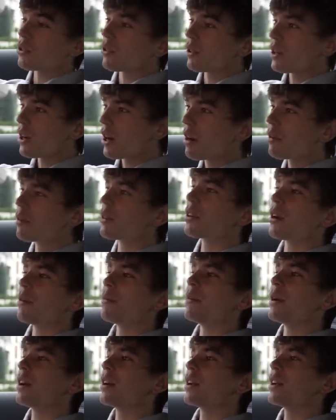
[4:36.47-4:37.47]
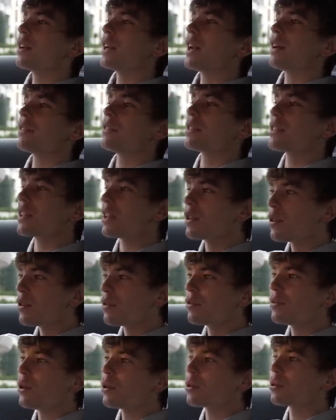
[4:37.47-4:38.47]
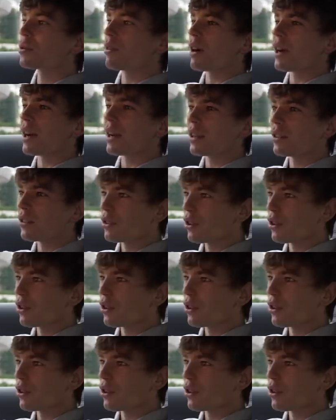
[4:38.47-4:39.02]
So a car would come by and I'd have to say, you know, Volkswagen,